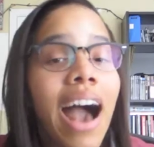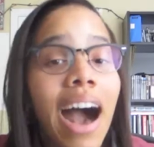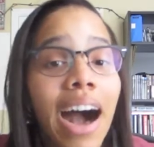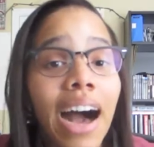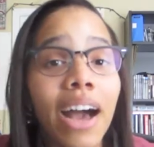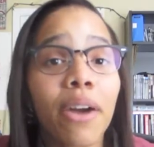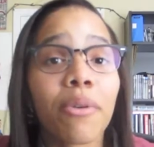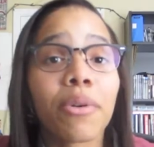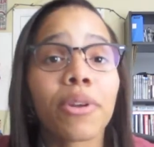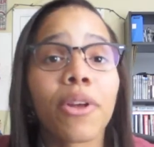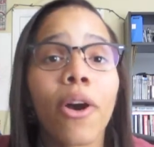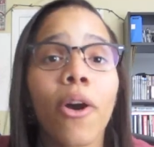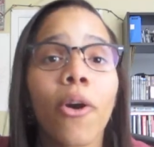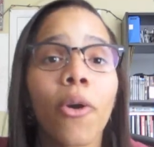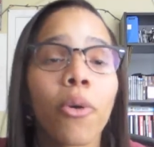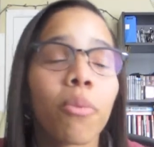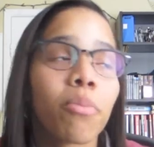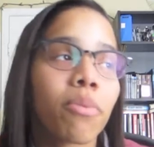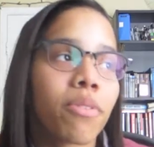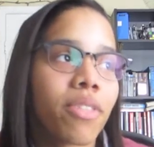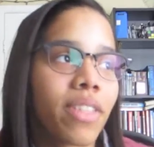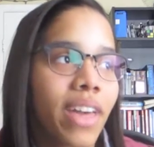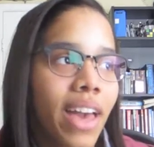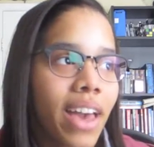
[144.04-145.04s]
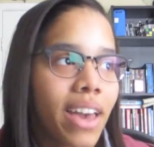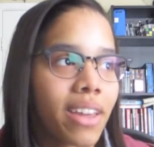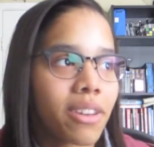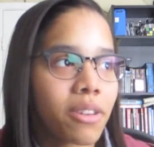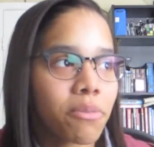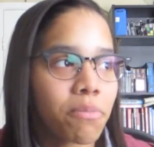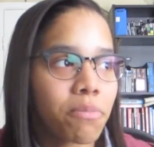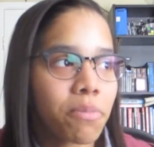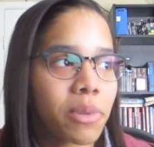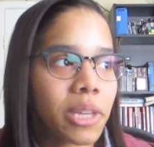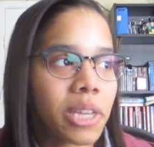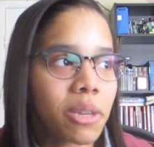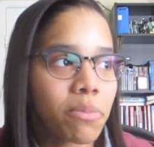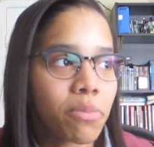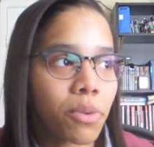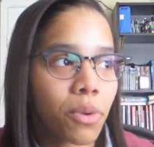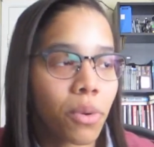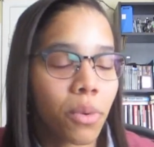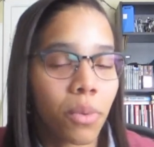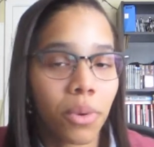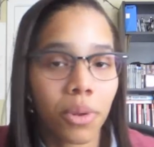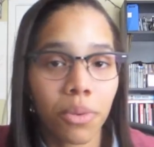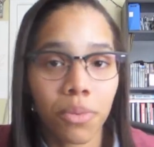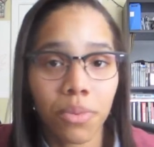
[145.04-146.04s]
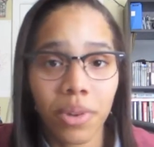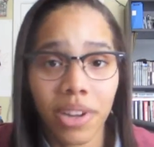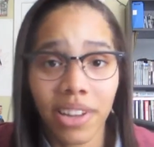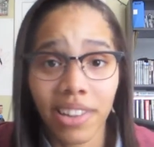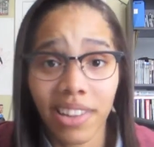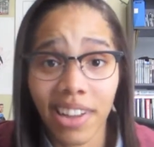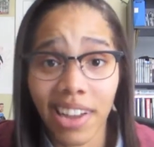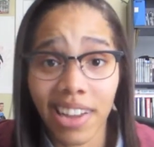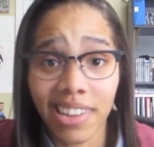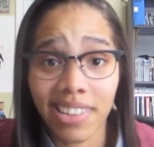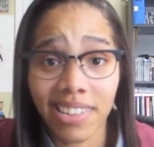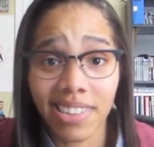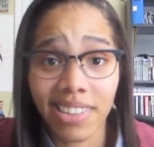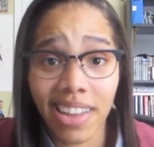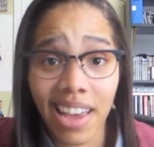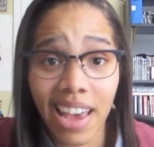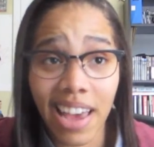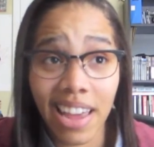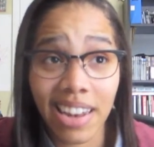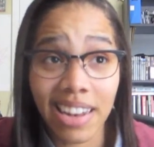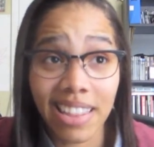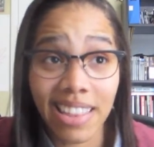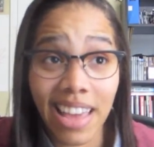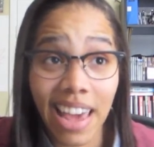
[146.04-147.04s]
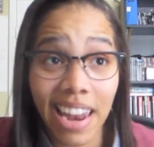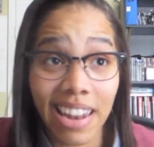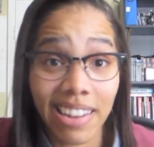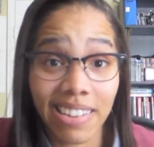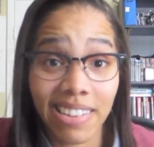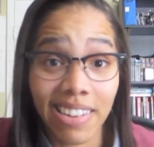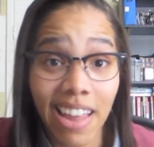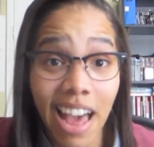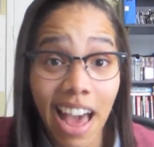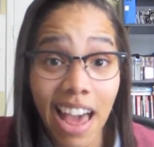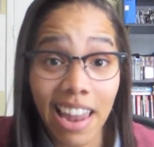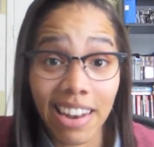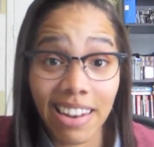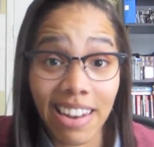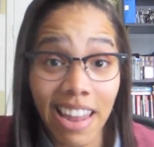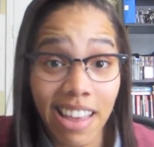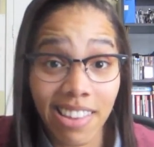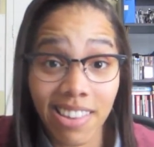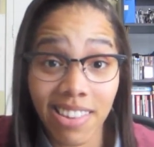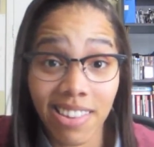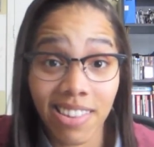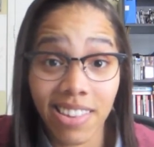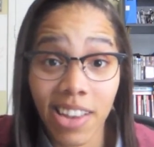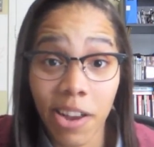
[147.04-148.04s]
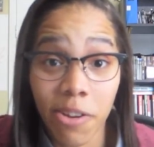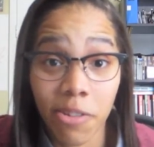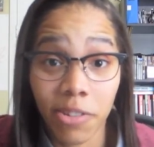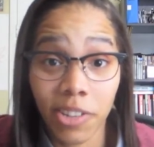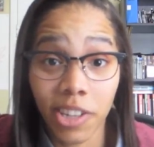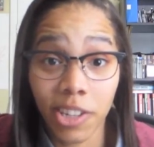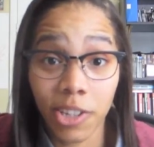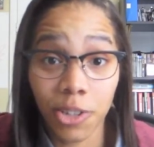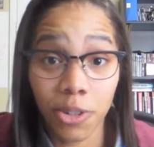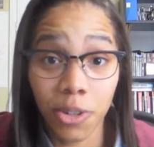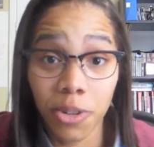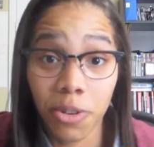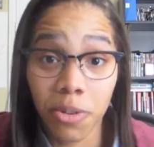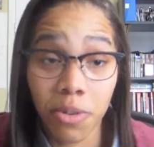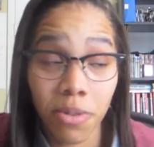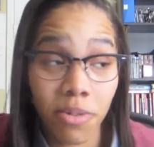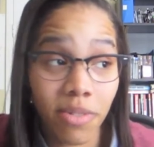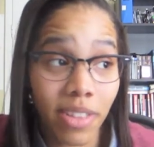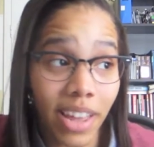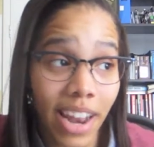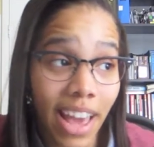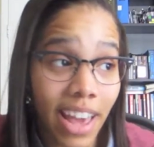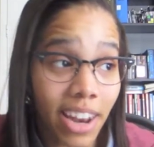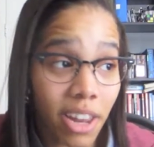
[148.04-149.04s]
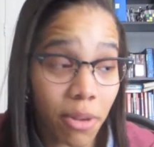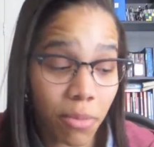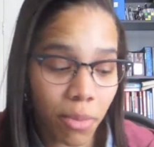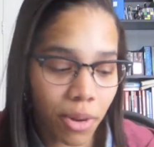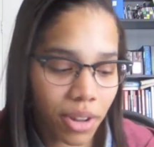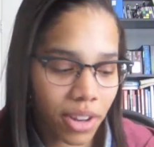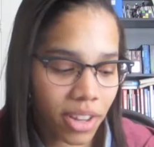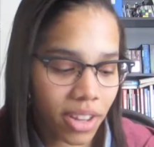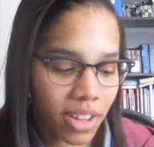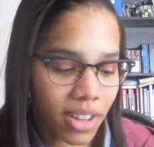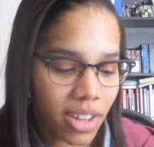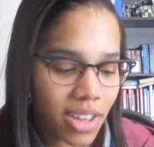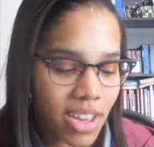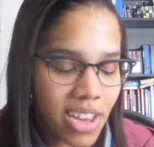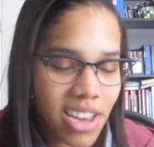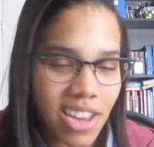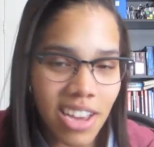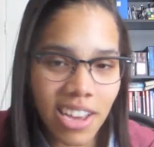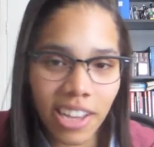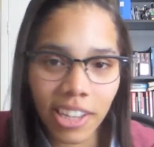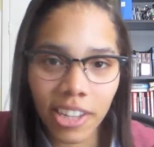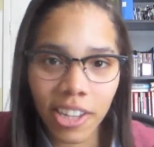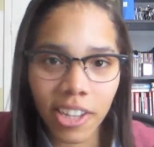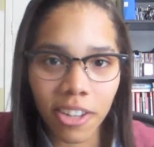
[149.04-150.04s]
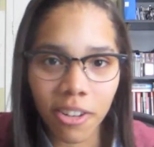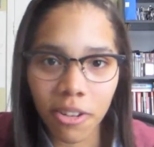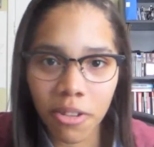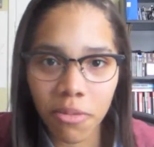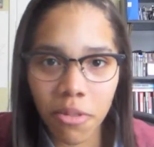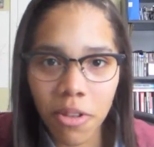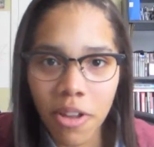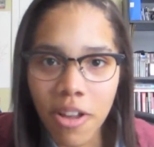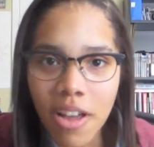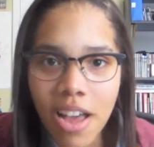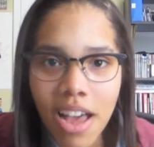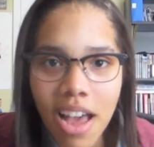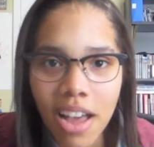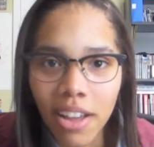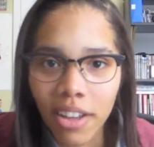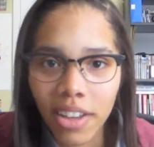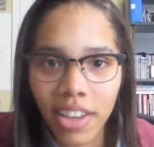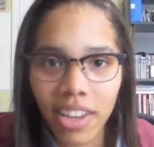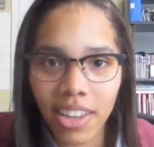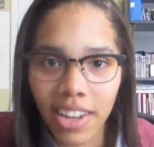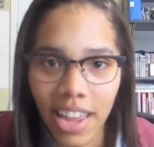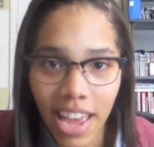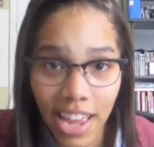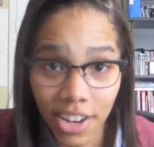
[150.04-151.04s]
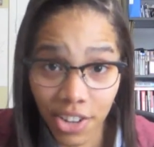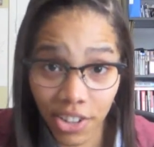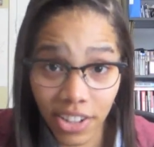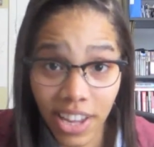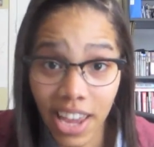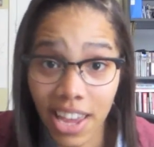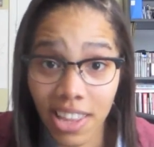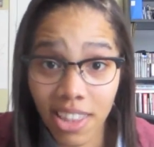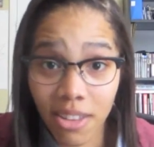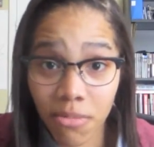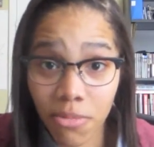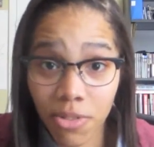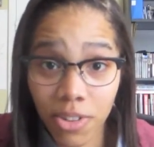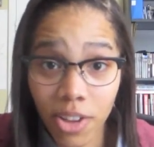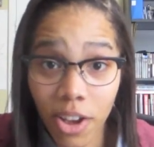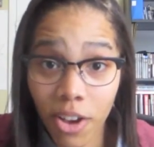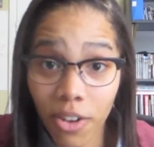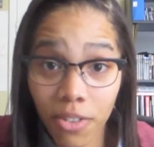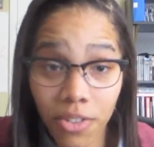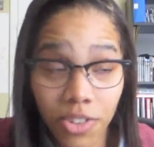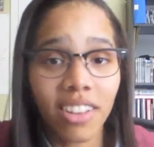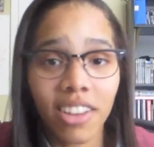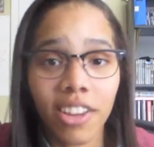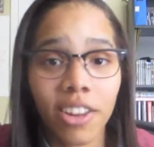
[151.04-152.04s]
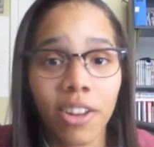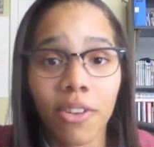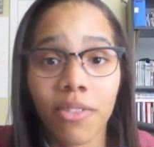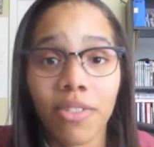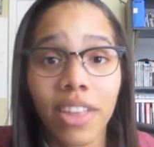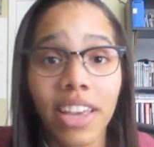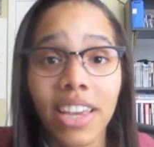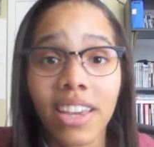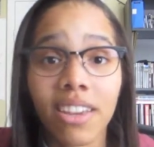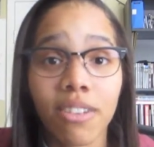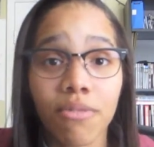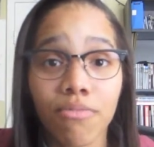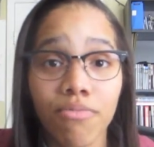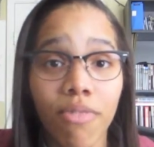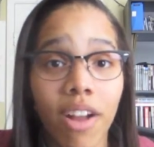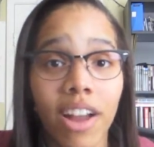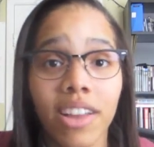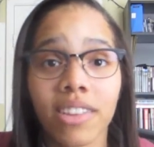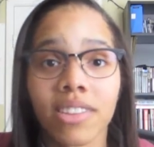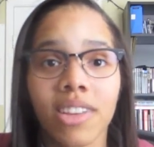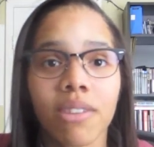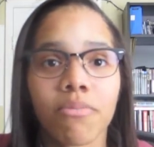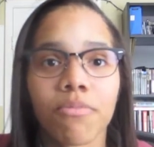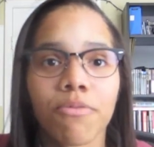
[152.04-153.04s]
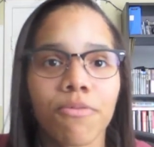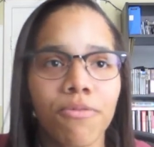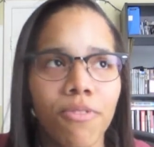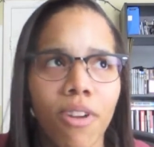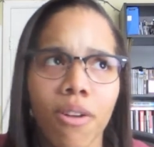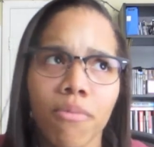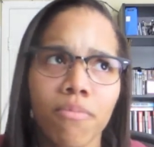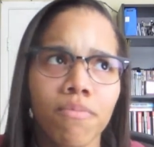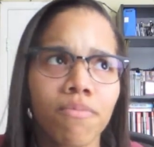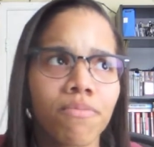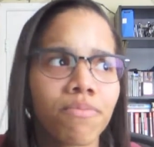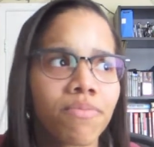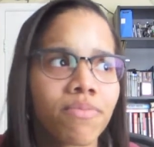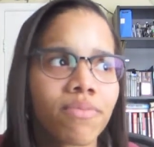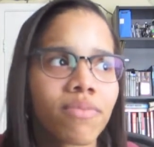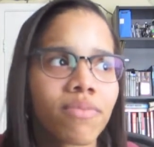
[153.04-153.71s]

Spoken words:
I would hope that people would realize that that is not necessarily true, that anybody could educate themselves. They could rise up from